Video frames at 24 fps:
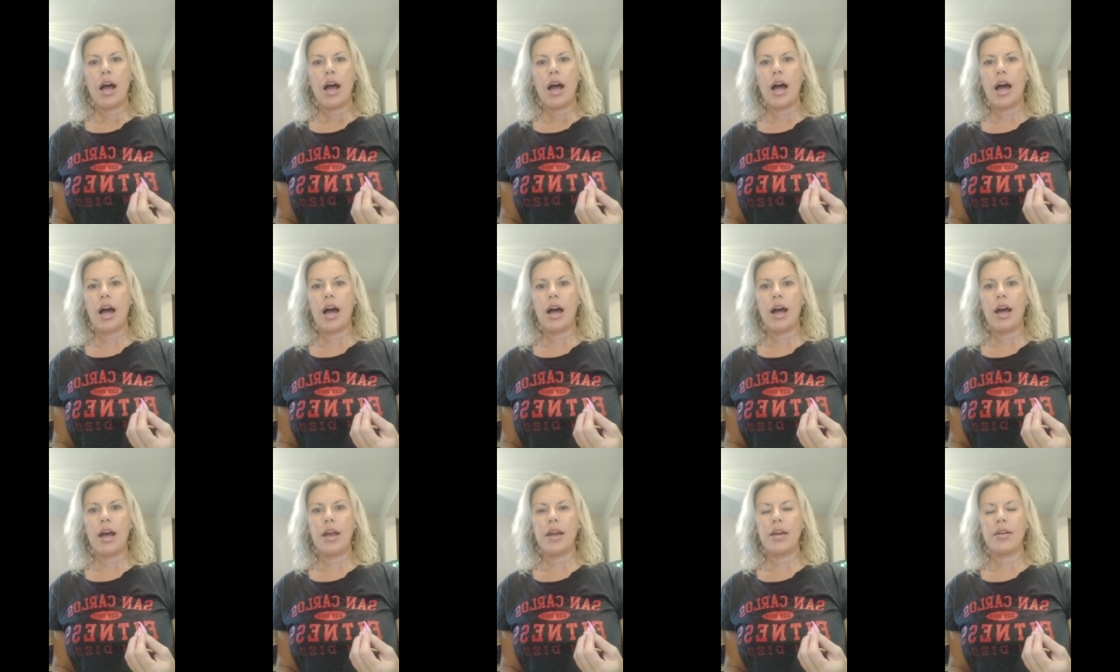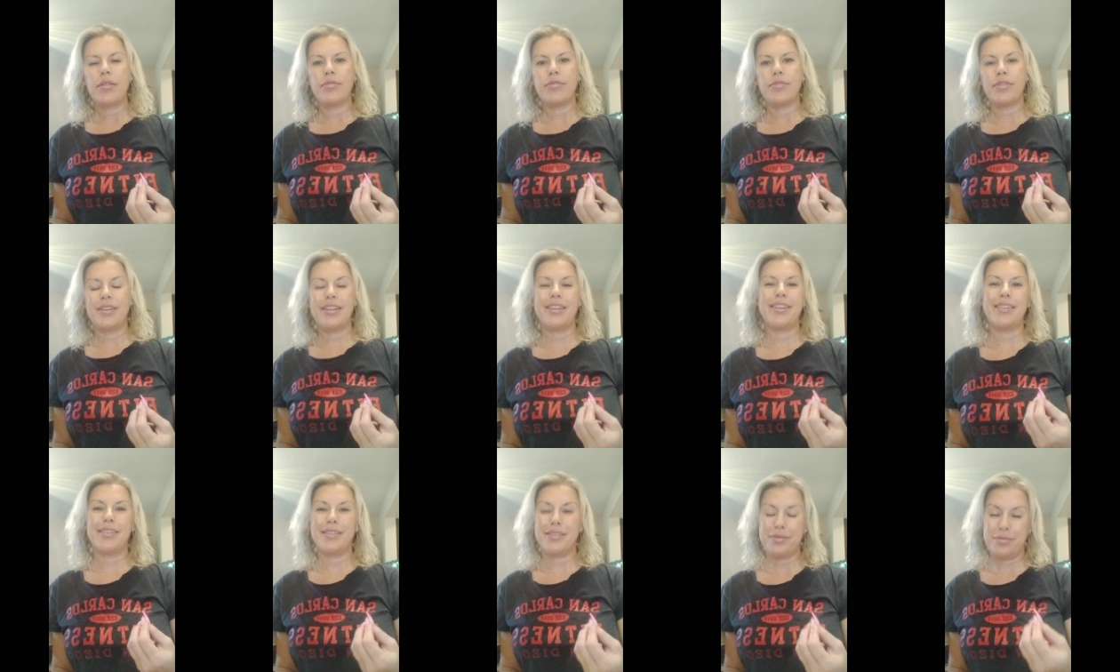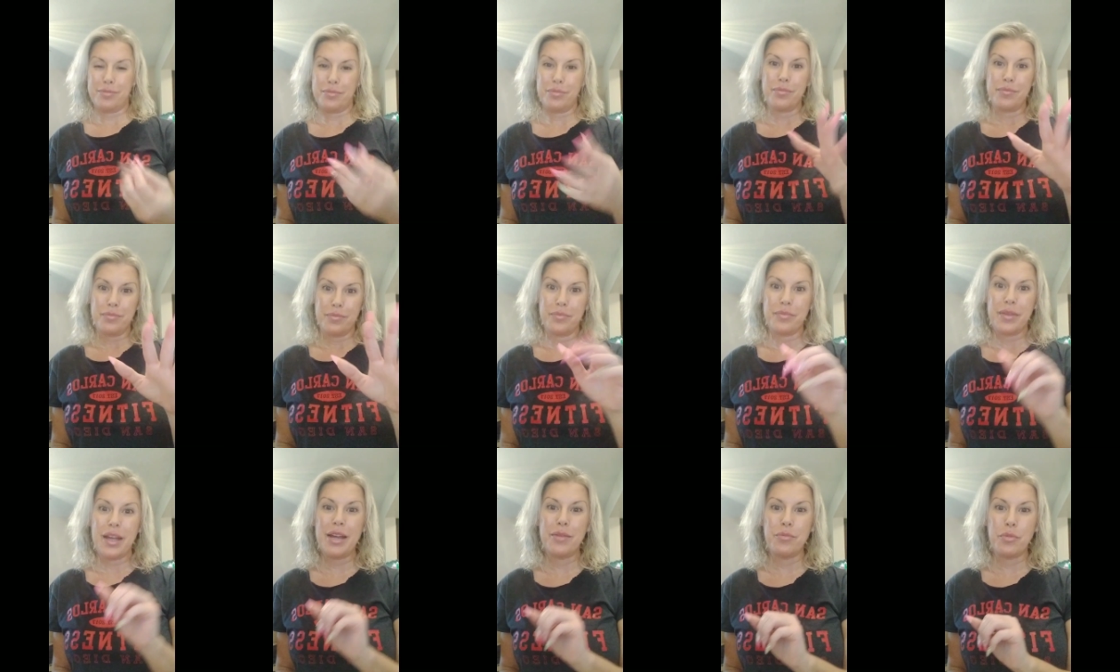I've,
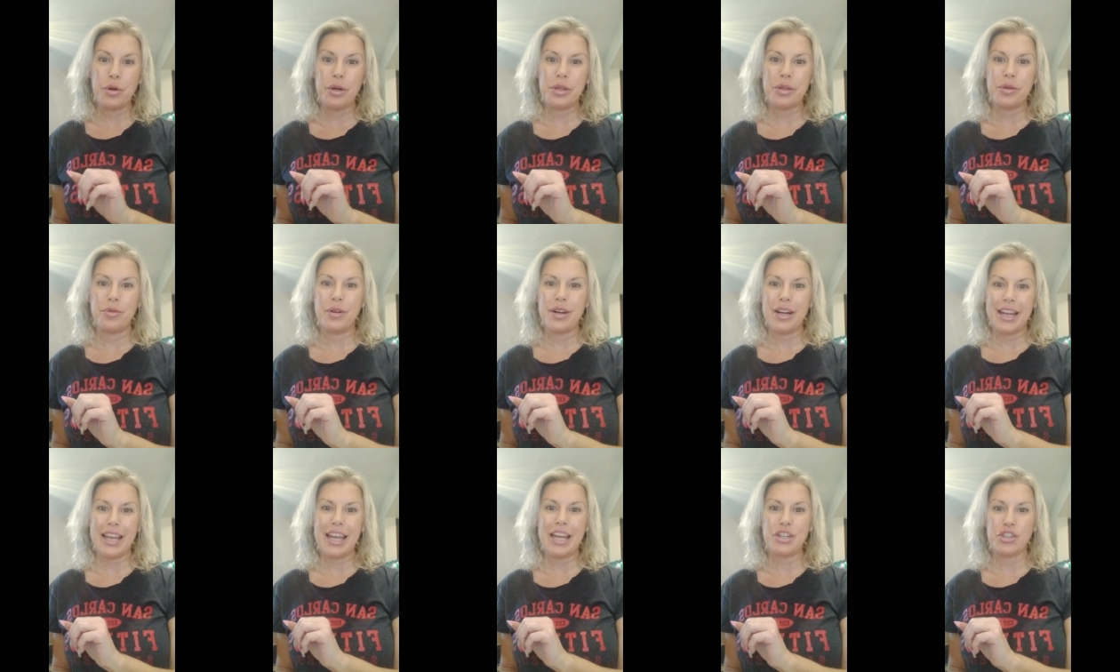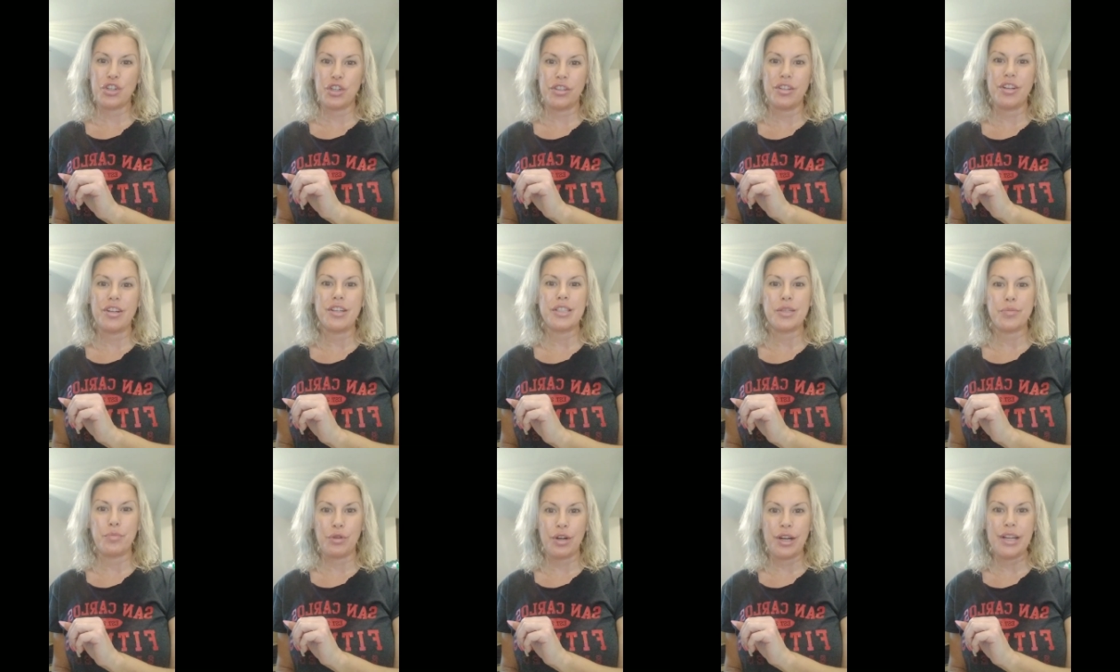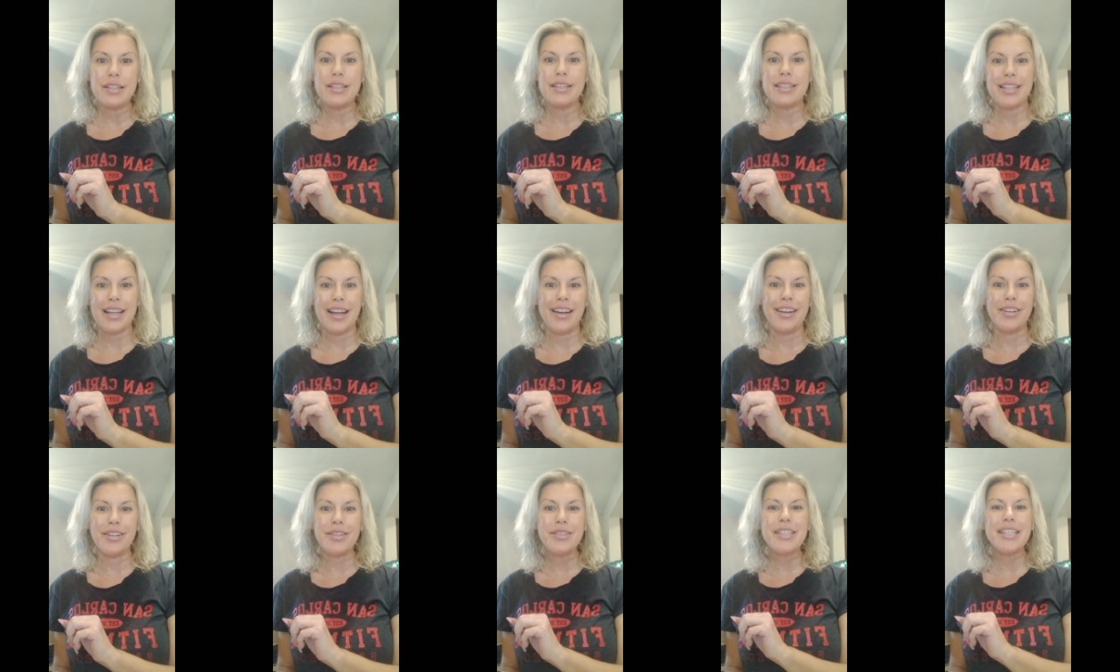in more than one occasion, lost brain
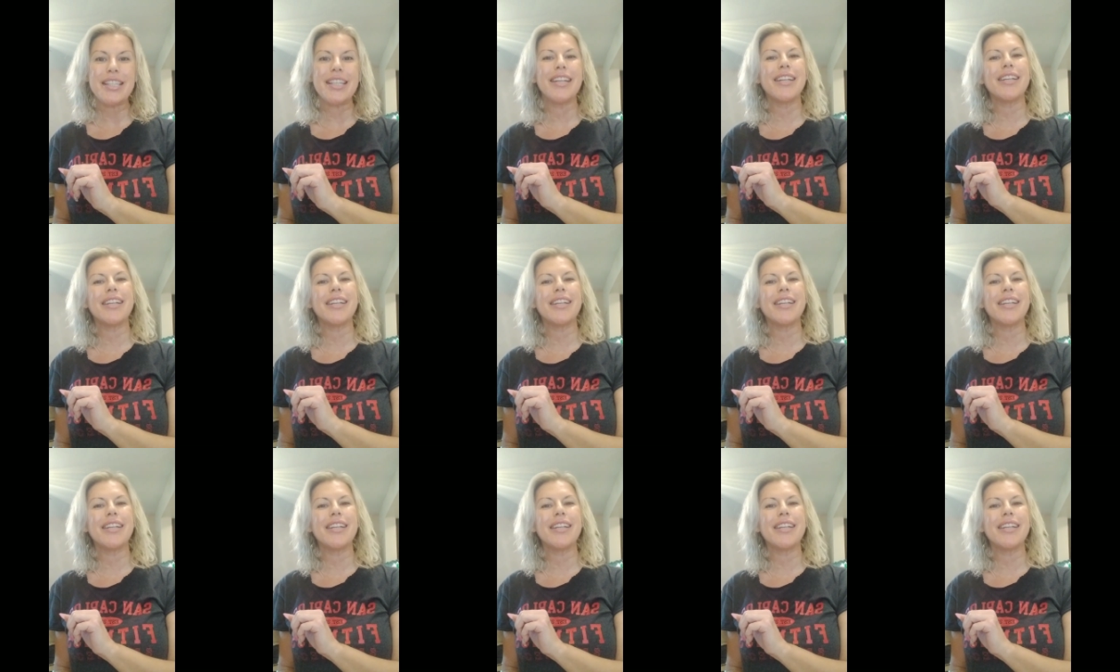cells.